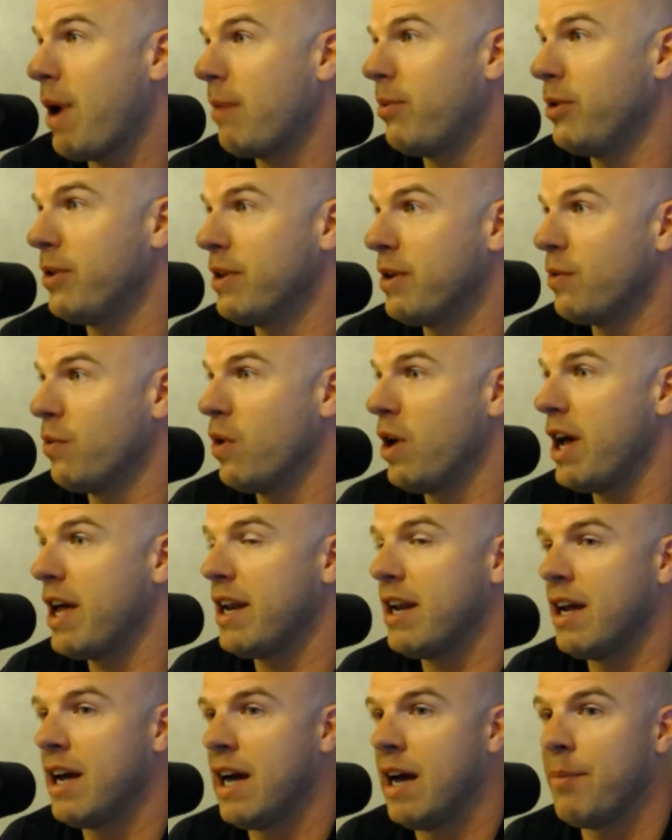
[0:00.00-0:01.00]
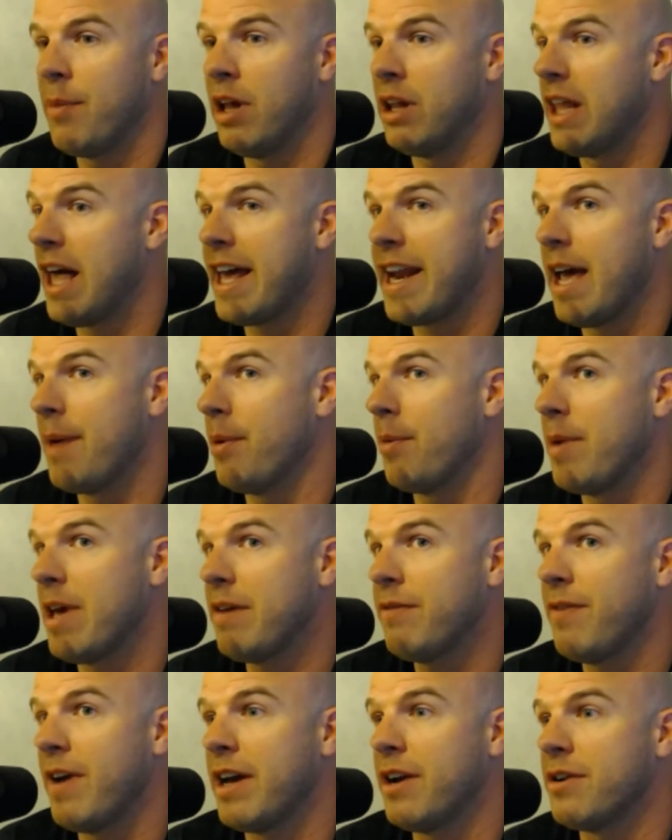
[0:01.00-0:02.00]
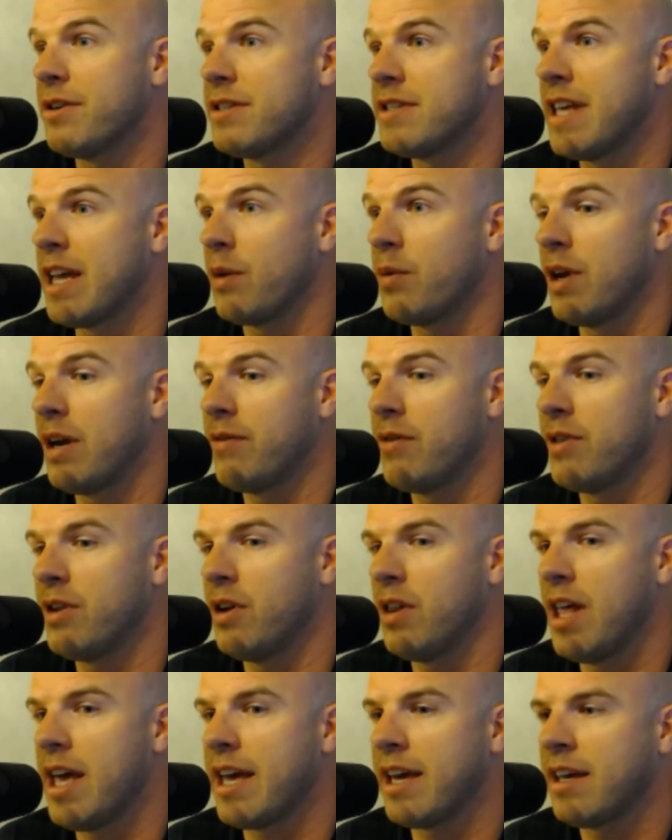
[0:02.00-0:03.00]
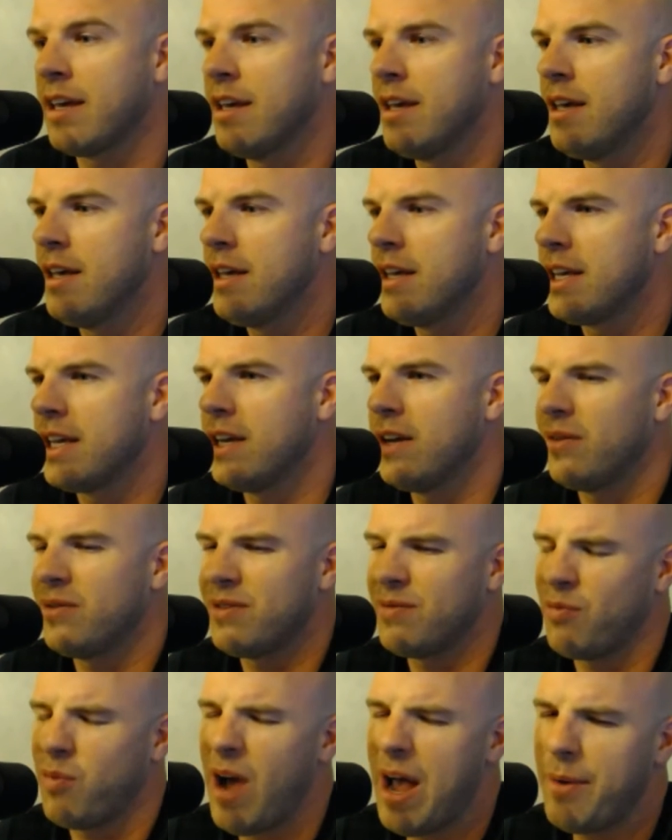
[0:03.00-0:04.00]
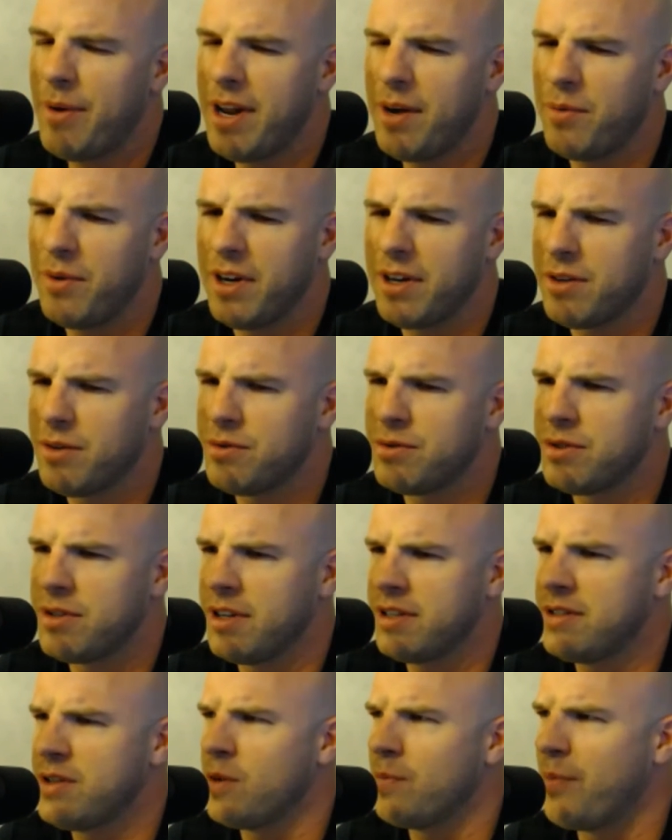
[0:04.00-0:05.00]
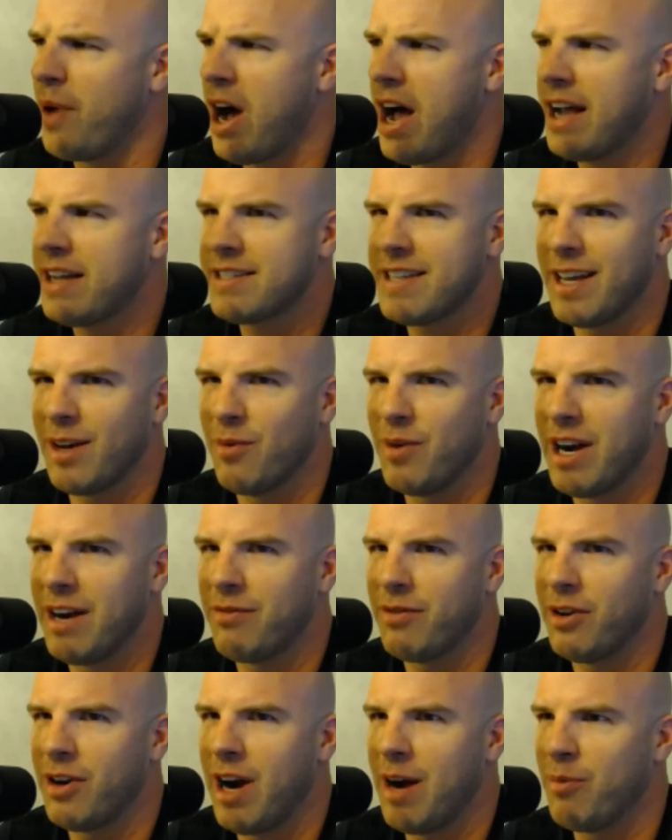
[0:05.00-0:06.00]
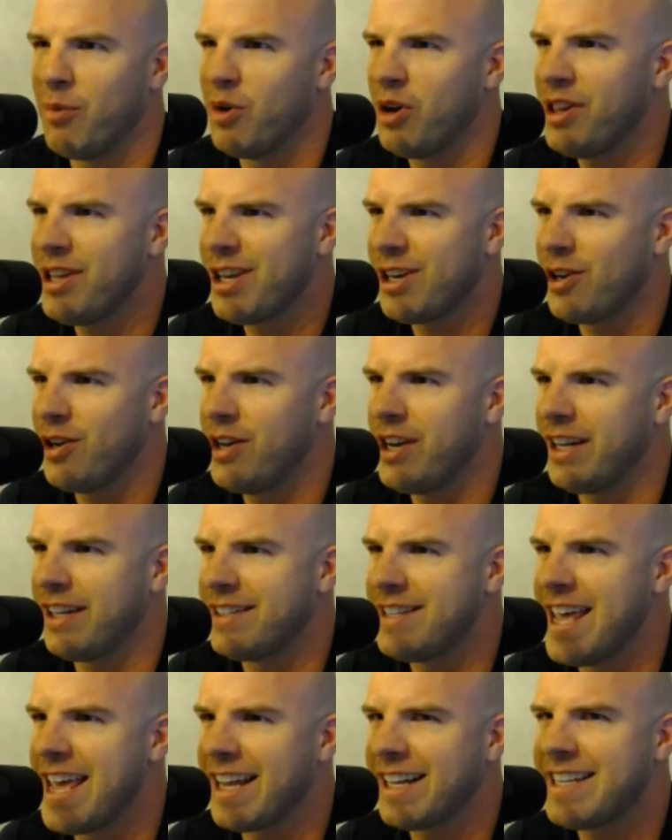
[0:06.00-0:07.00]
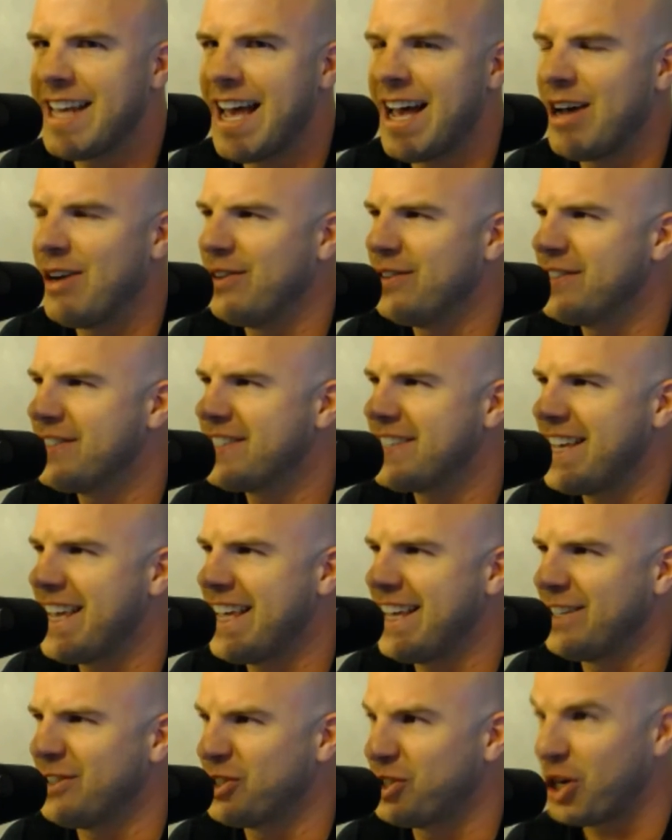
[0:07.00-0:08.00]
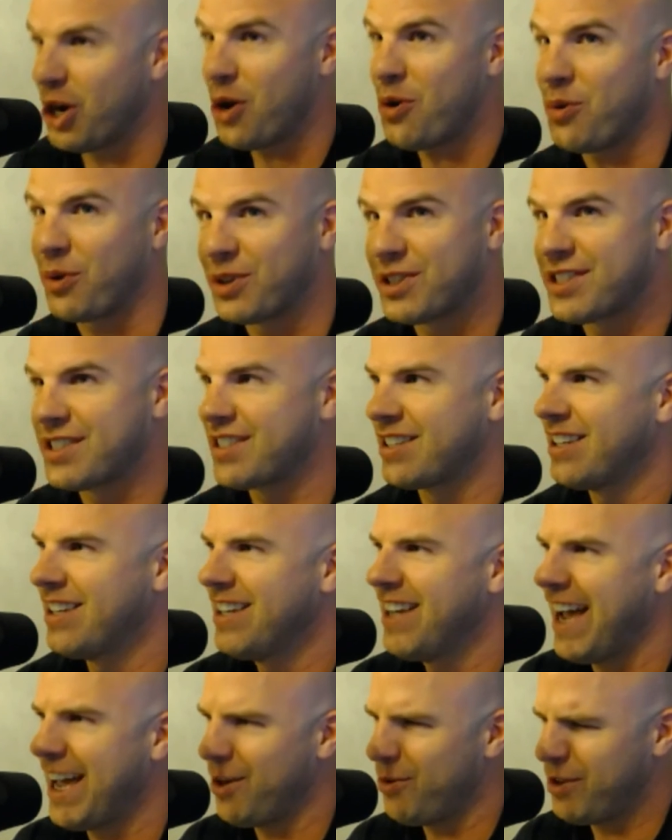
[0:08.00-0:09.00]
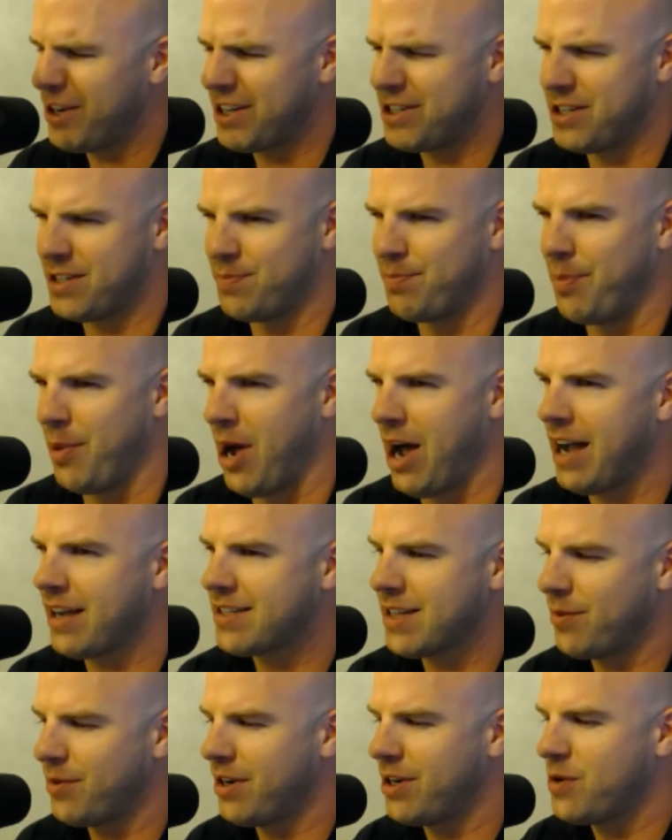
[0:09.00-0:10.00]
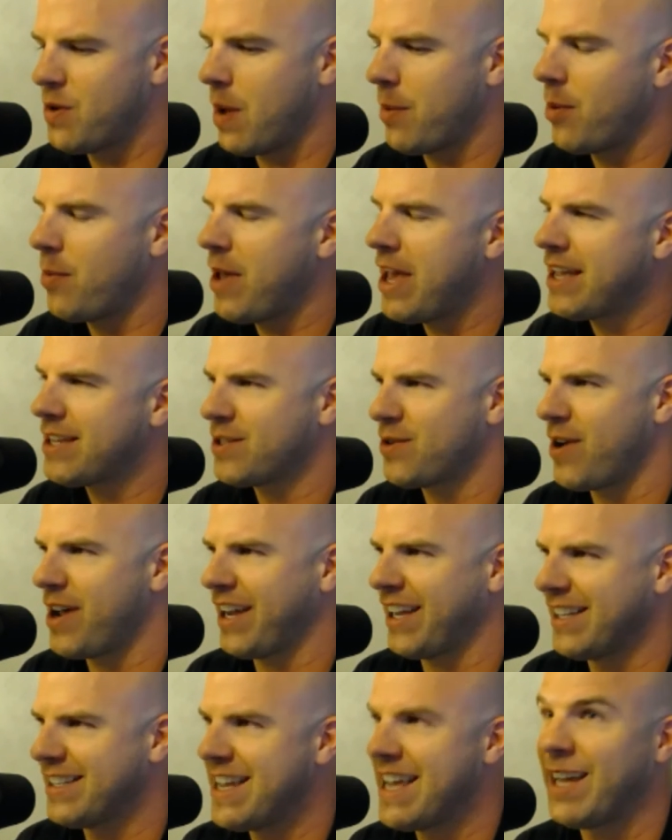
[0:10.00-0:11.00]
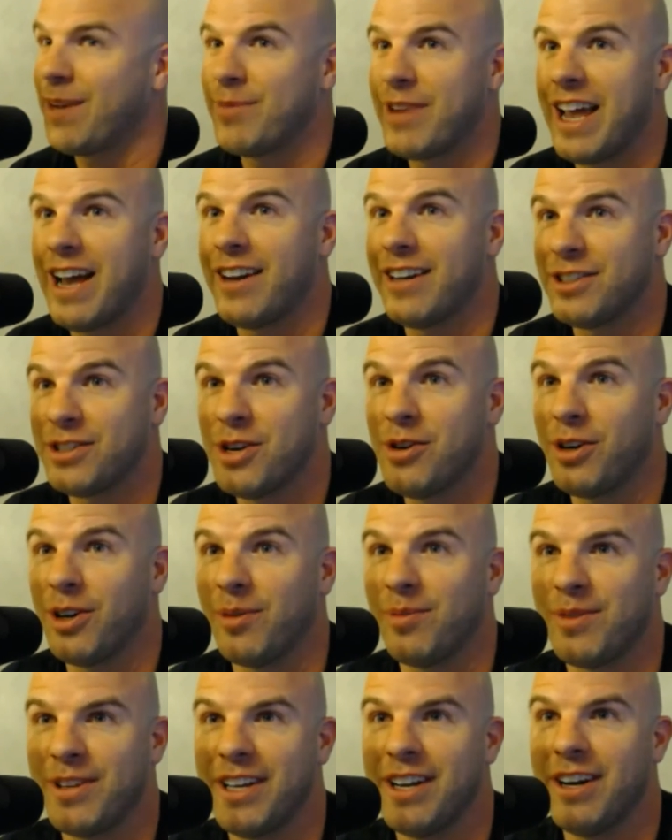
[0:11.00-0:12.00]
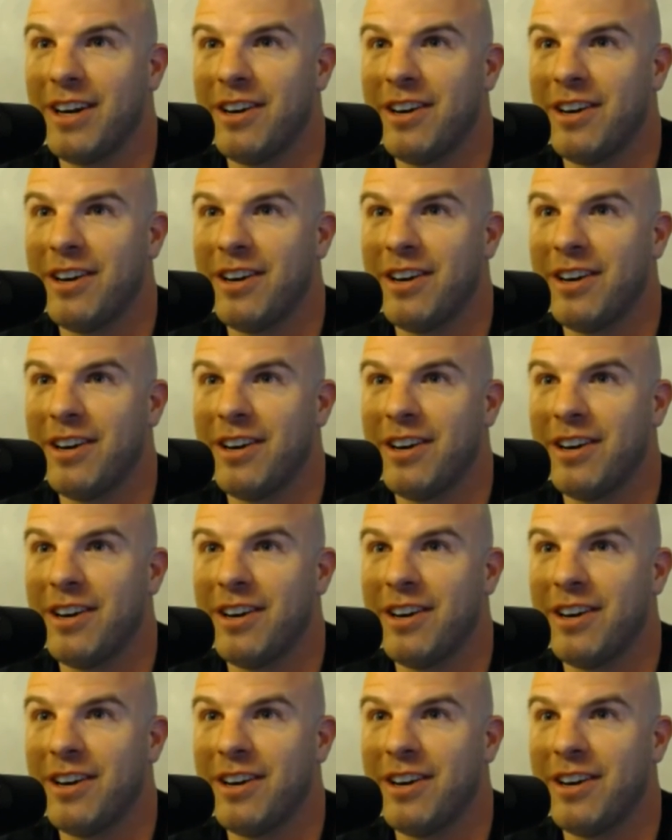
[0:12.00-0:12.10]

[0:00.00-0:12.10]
that's probably what a lot of MMA fighters think whenever they're like, why would I want to just do boxing whenever I'm really good at takedowns and chokes? I don't want to just box. I want to do MMA so I can take them down and choke them,